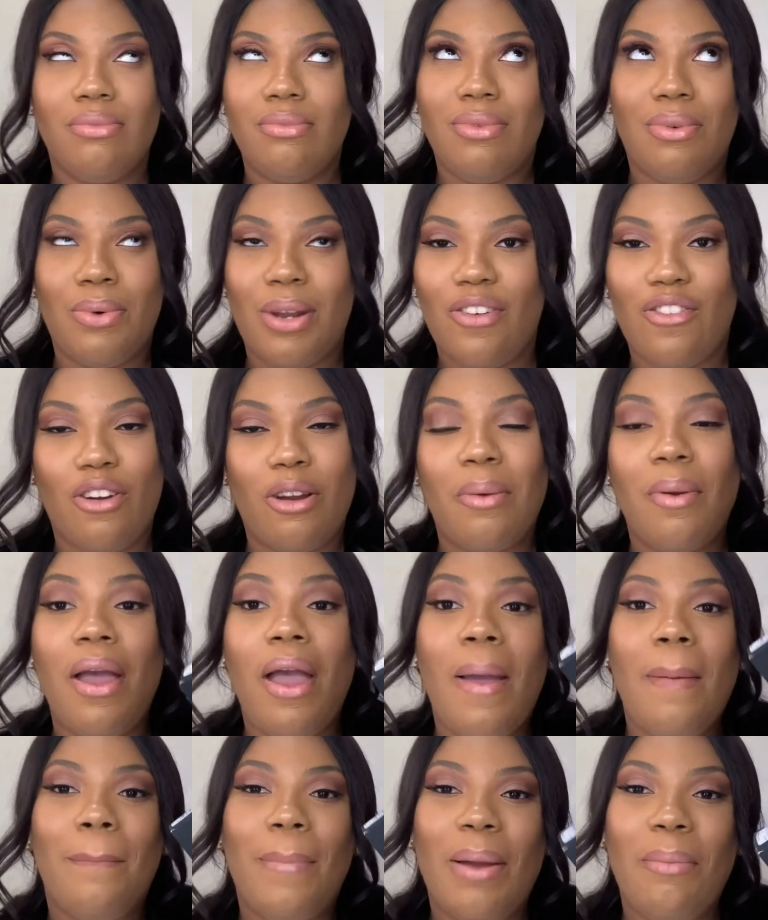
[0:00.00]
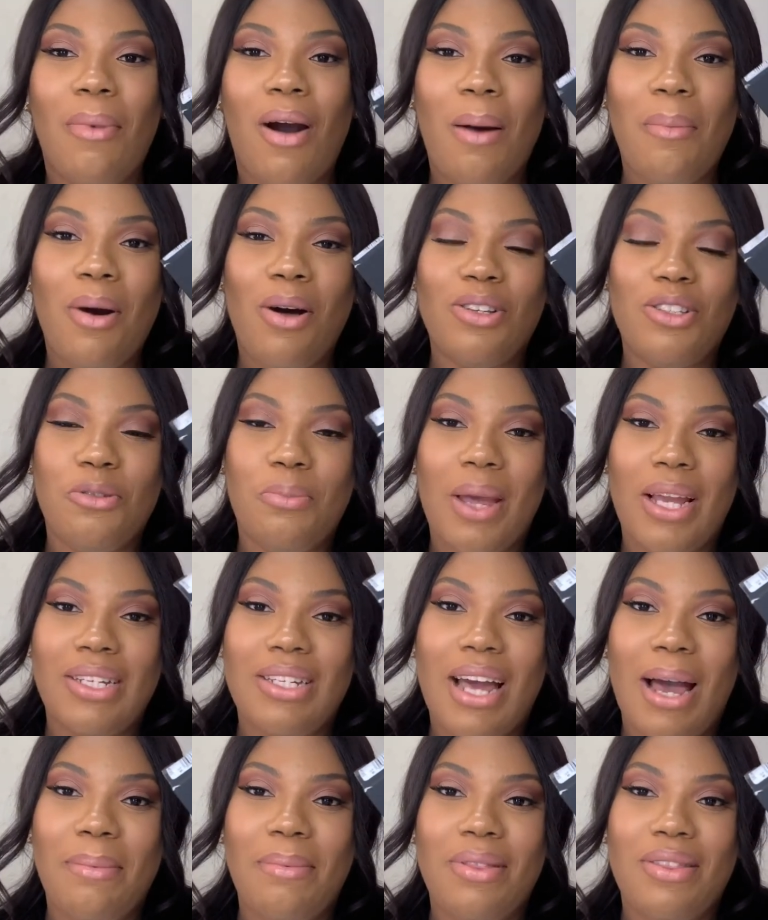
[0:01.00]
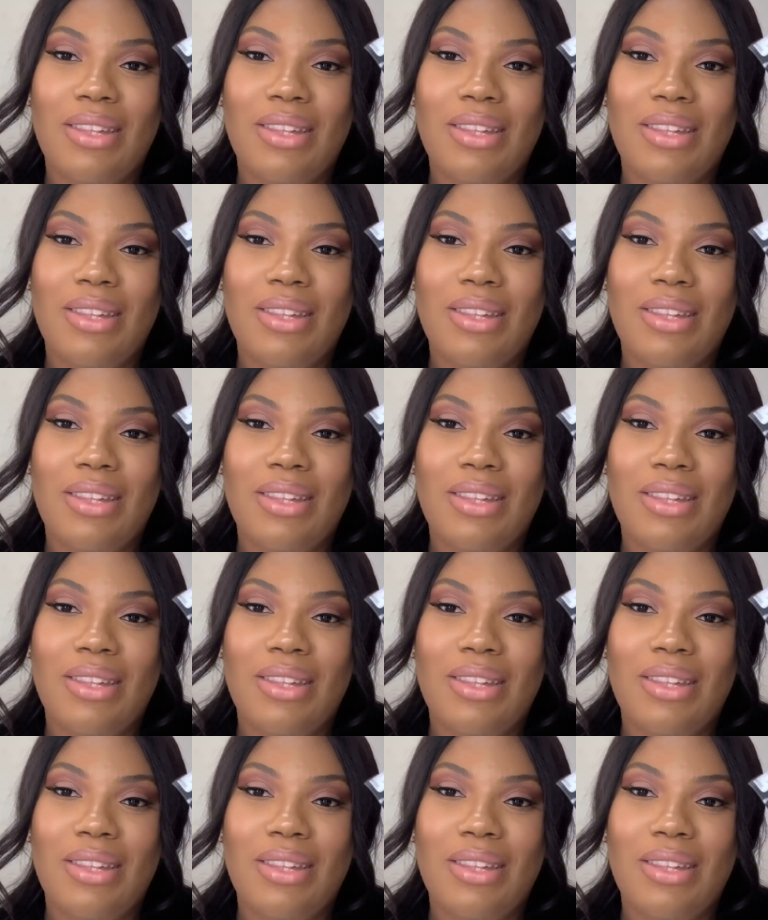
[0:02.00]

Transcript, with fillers: whatever my mom also picked up